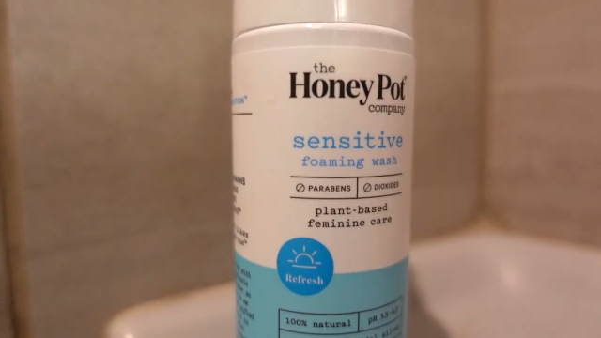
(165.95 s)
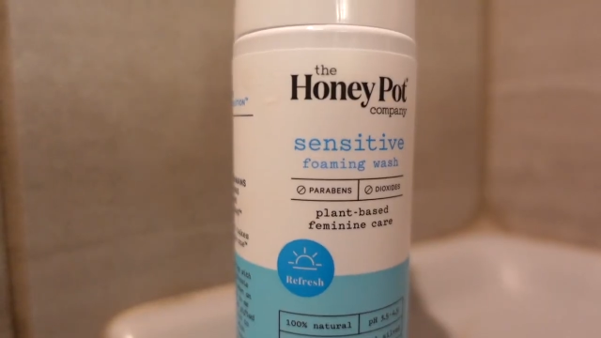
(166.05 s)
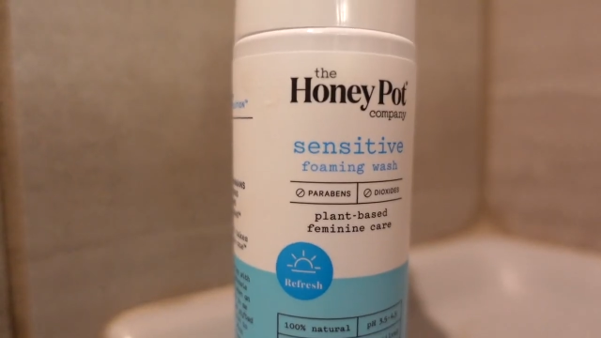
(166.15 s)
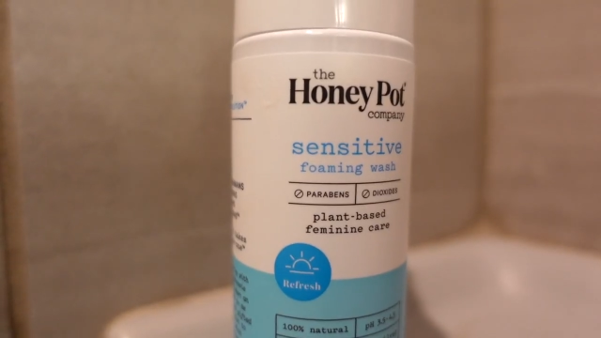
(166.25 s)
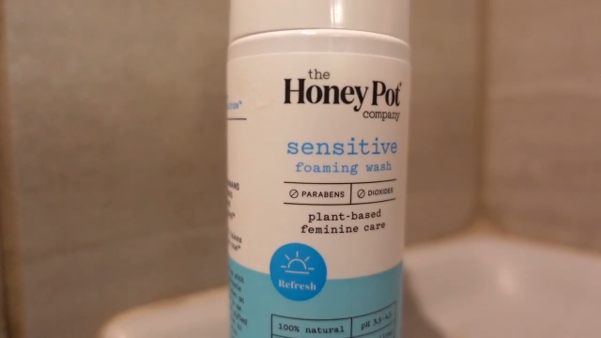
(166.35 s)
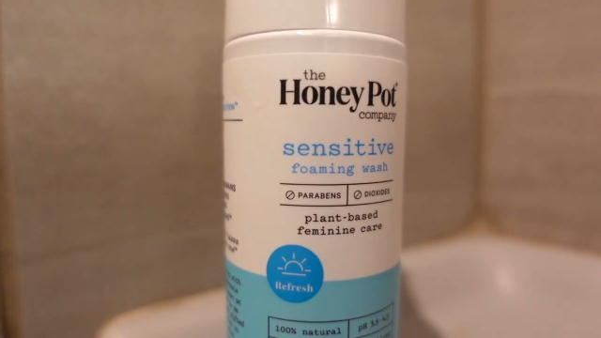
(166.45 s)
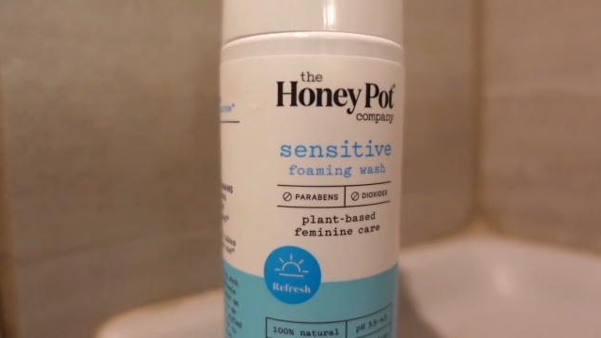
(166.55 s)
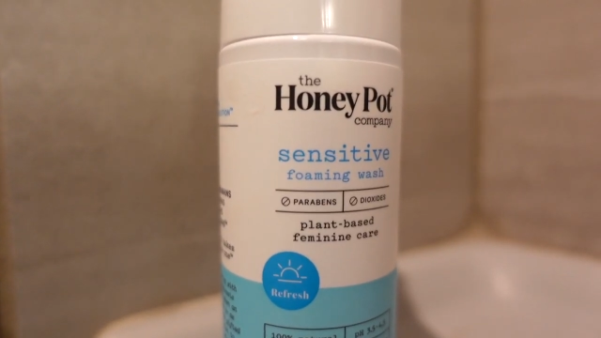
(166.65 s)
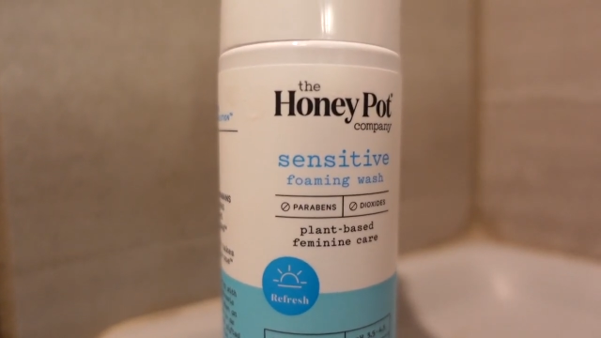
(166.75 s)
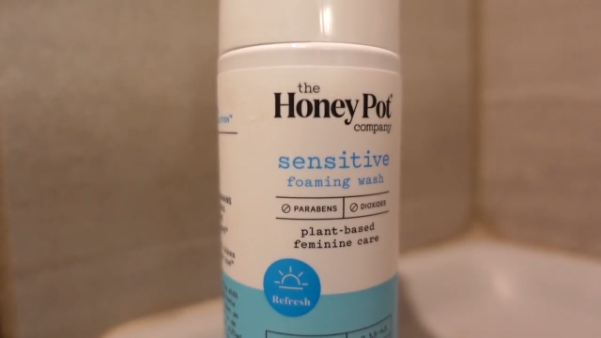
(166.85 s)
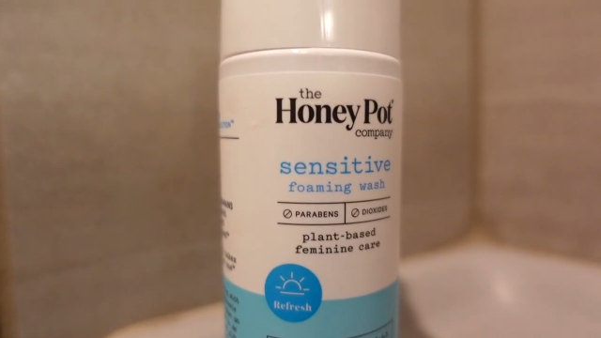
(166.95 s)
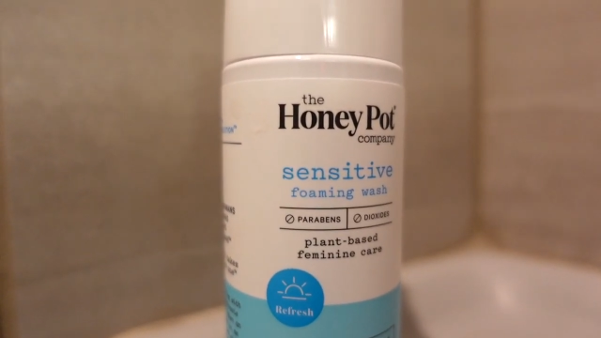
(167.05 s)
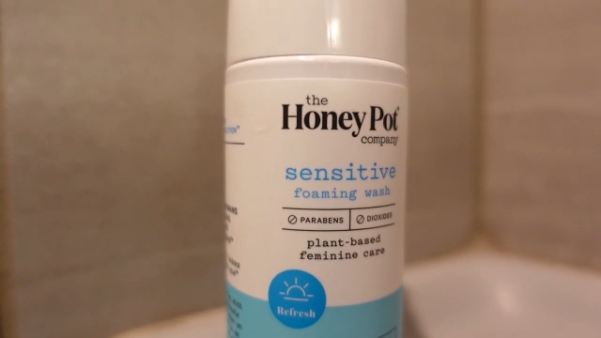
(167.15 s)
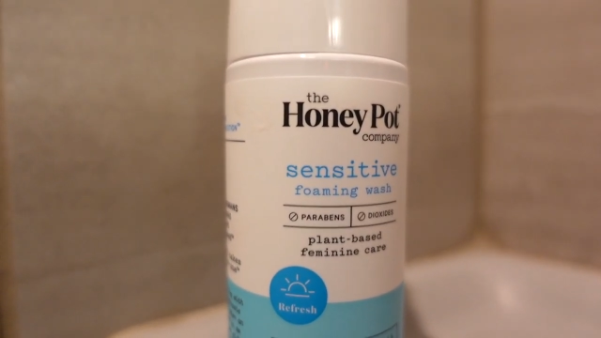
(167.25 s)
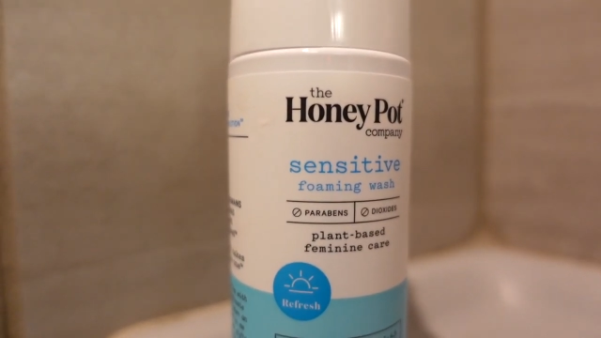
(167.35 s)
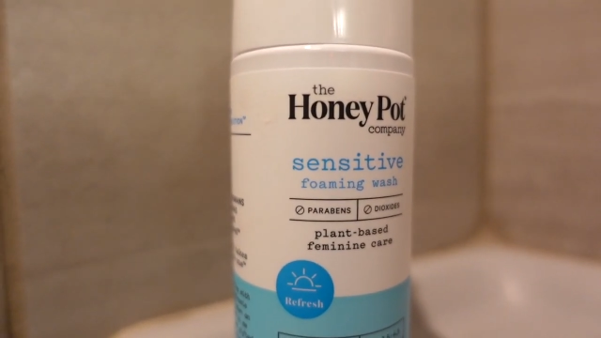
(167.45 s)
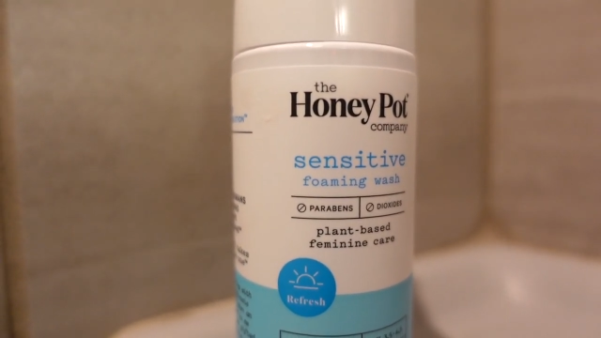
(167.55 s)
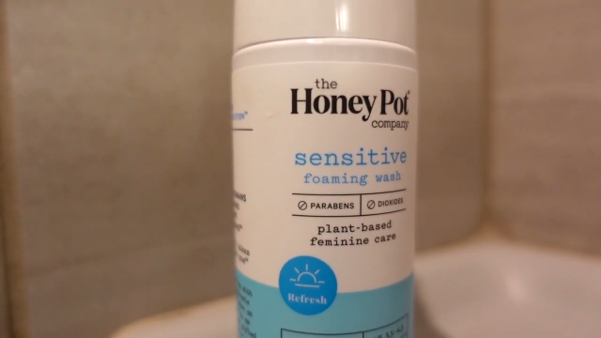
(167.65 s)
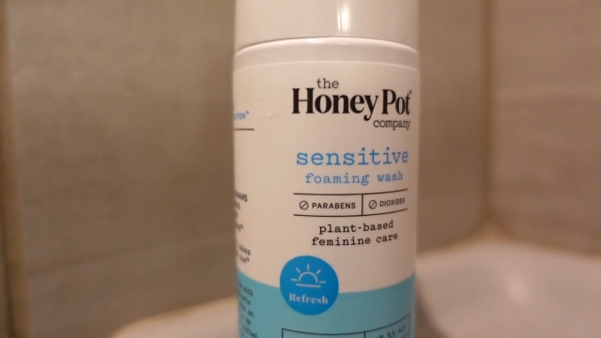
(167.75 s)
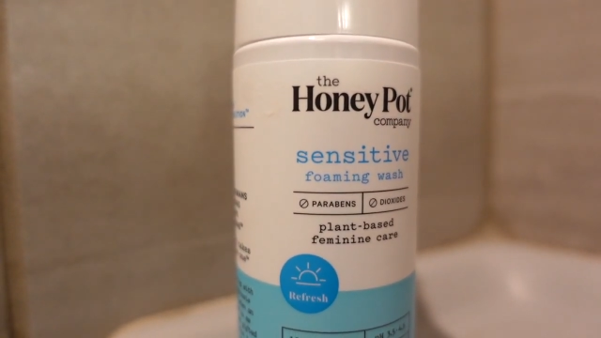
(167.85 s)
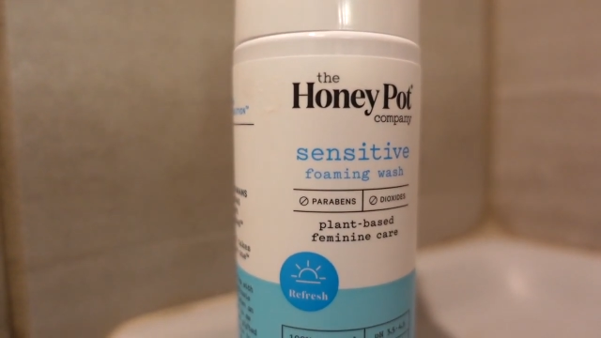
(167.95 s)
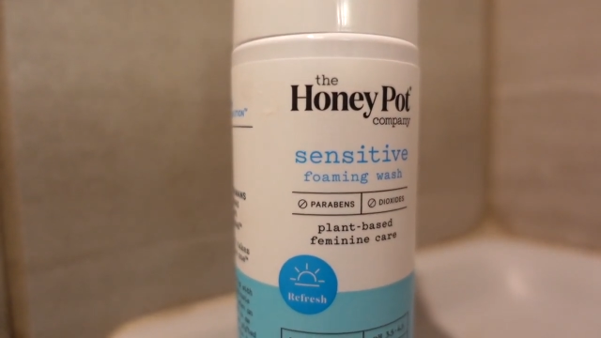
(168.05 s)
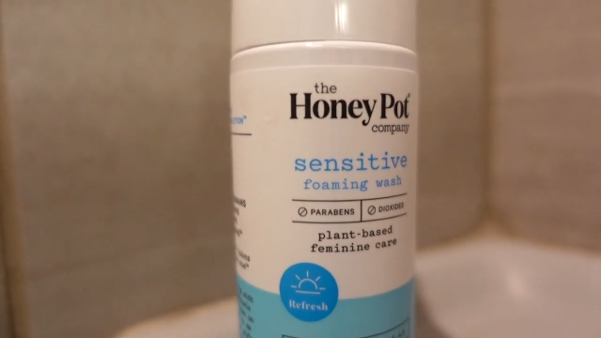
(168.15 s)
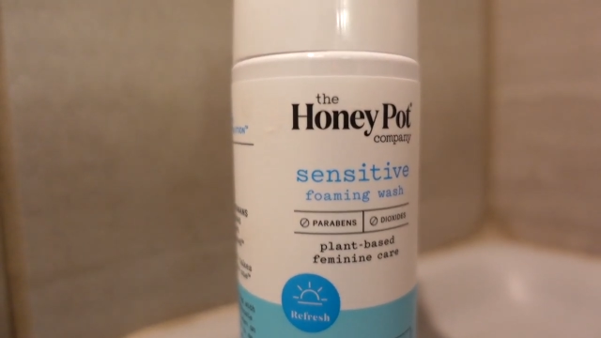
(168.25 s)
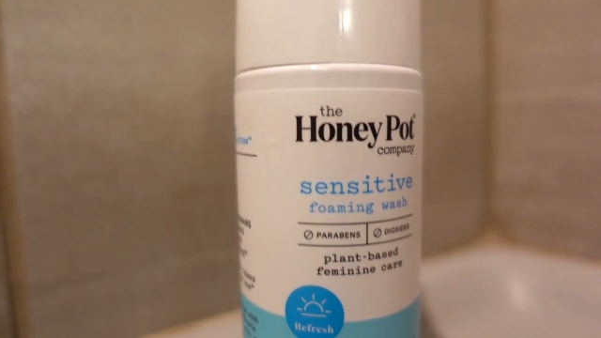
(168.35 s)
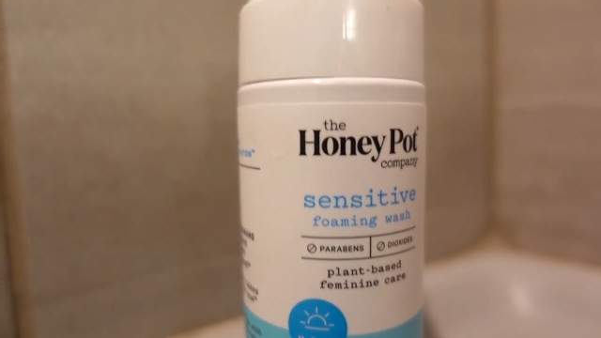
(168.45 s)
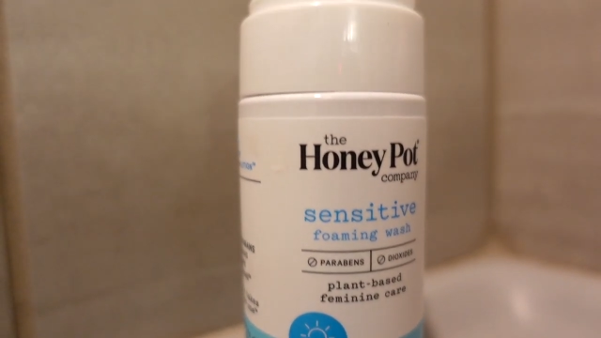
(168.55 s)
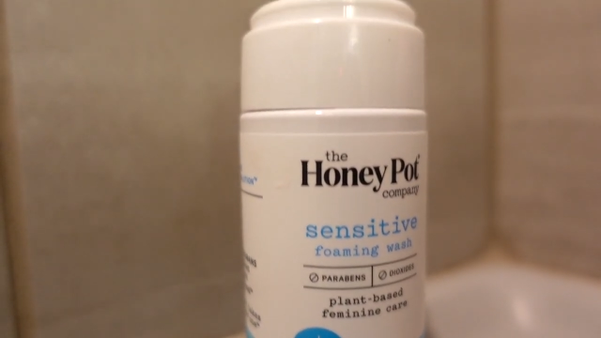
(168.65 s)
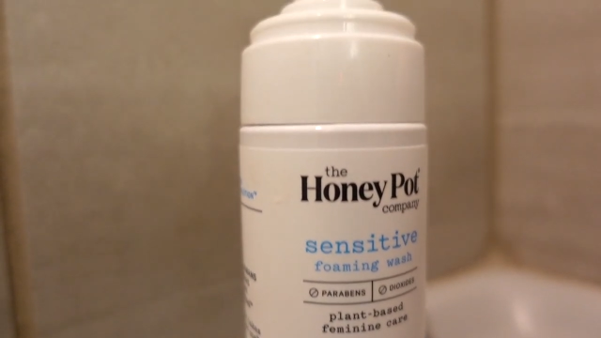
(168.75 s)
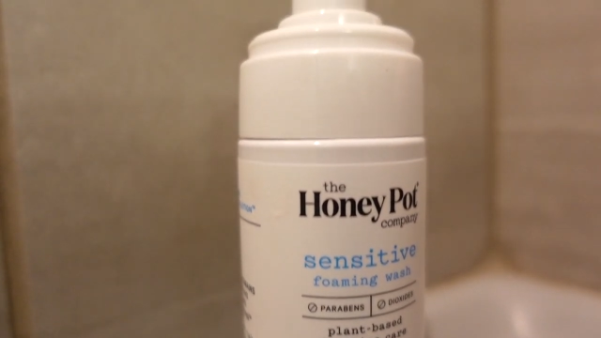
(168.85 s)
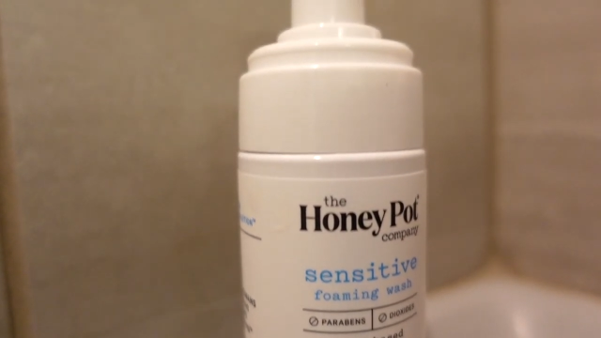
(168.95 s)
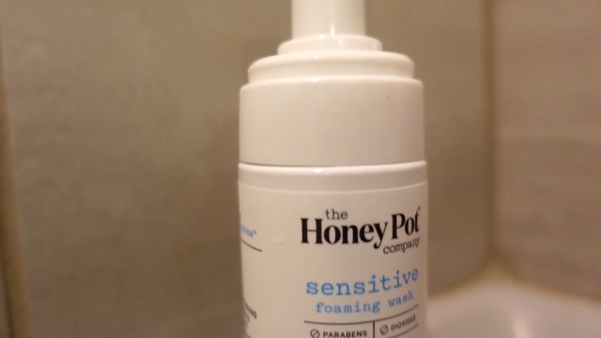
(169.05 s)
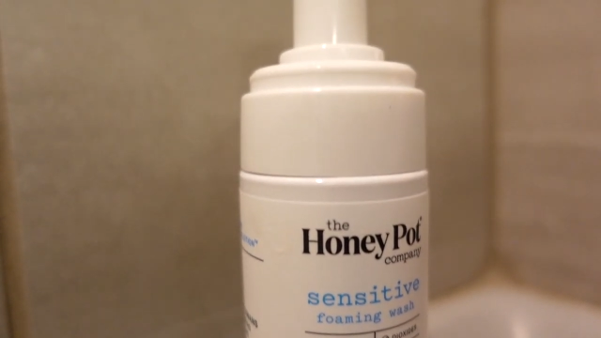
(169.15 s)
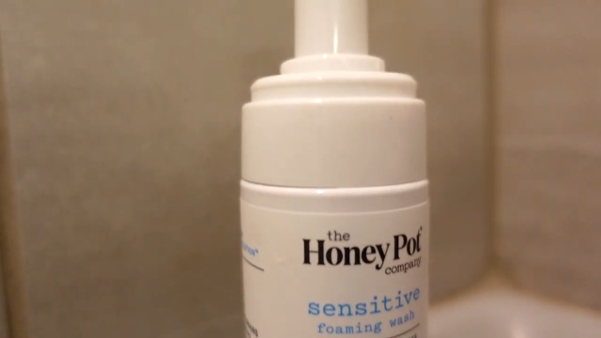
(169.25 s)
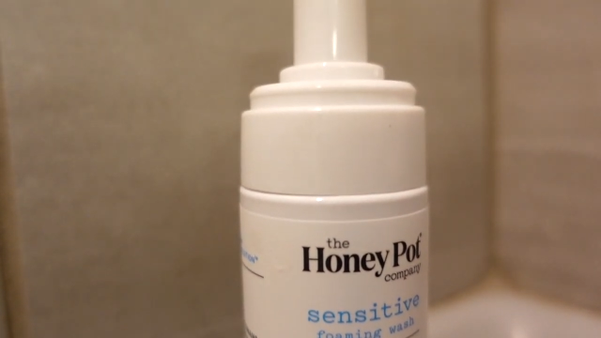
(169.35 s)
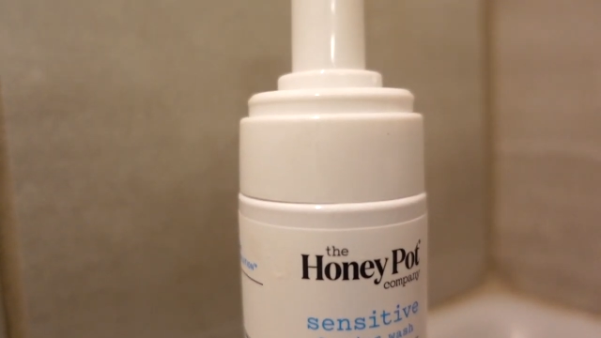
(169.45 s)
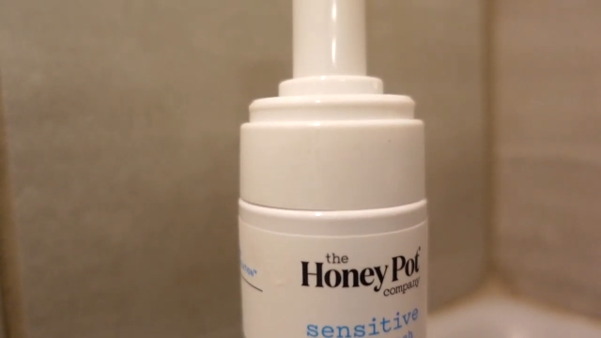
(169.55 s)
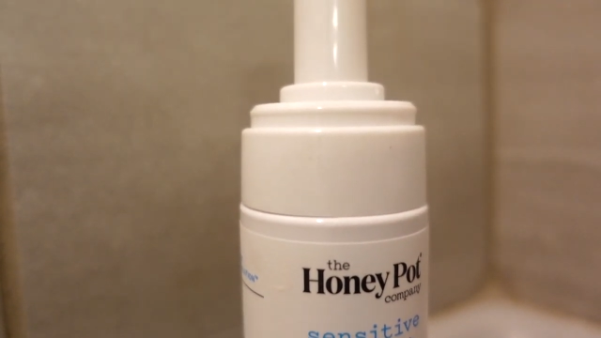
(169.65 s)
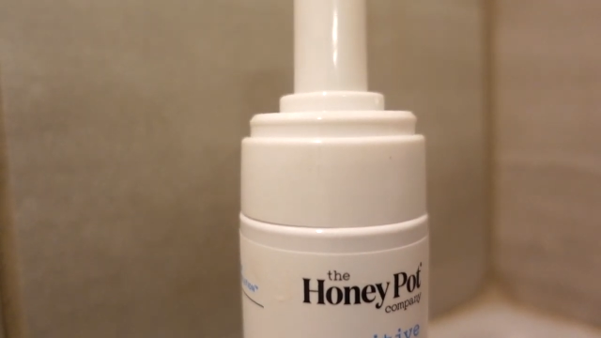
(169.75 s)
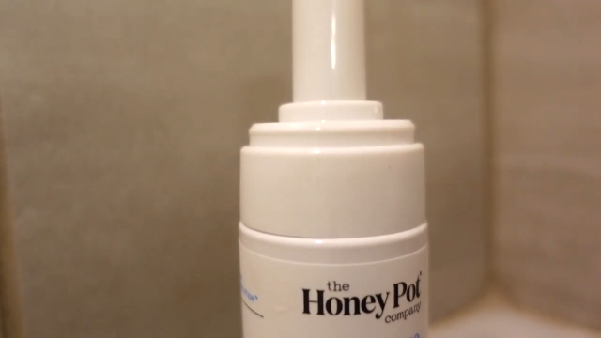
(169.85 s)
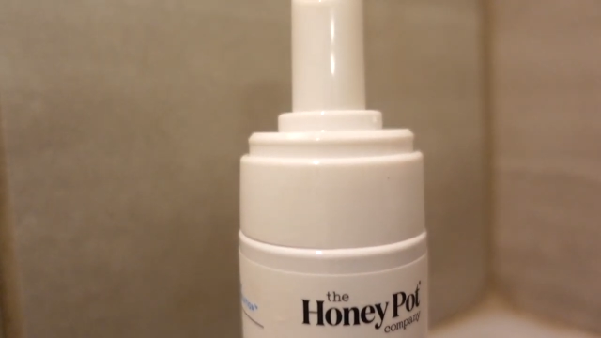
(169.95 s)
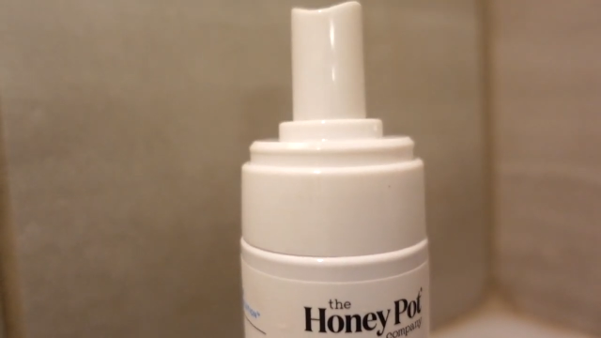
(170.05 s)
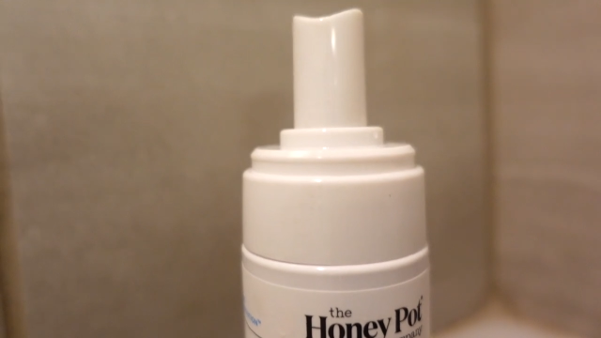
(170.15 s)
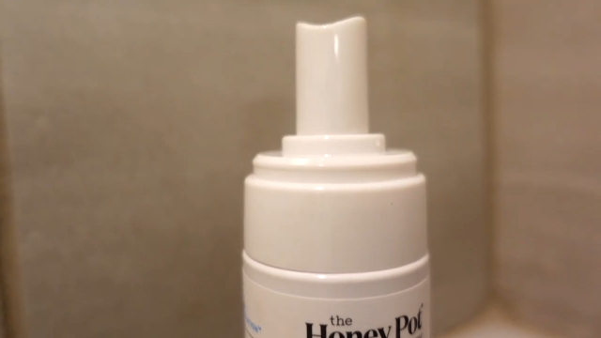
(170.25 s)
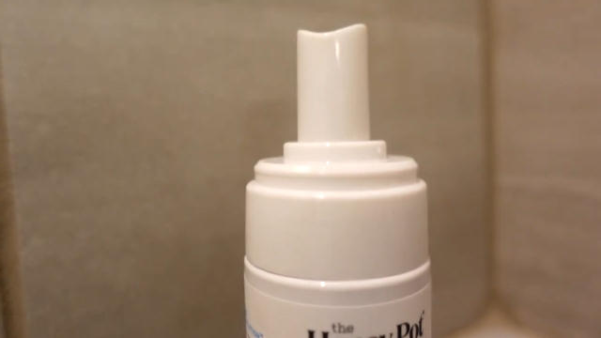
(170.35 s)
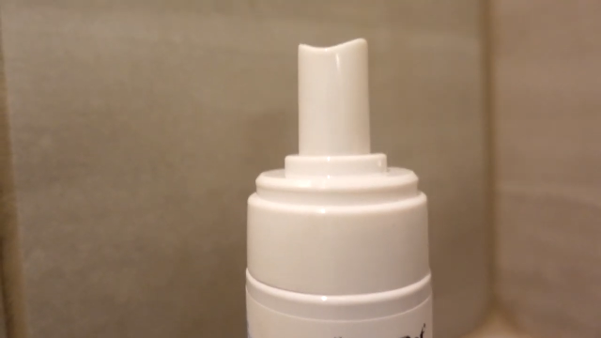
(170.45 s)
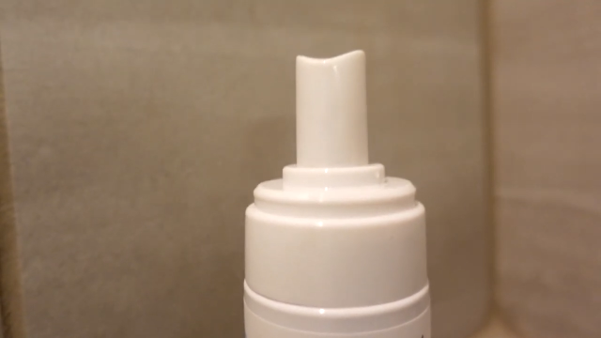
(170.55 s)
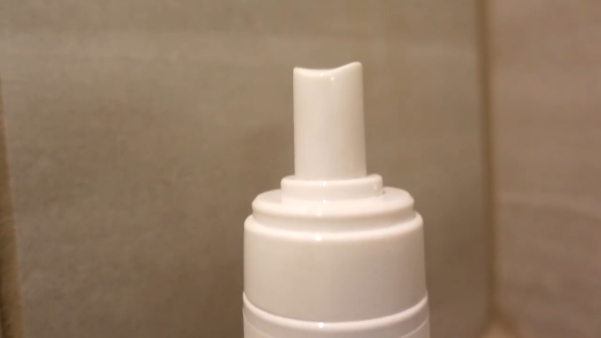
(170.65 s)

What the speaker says: Nobody's mouth can be seen.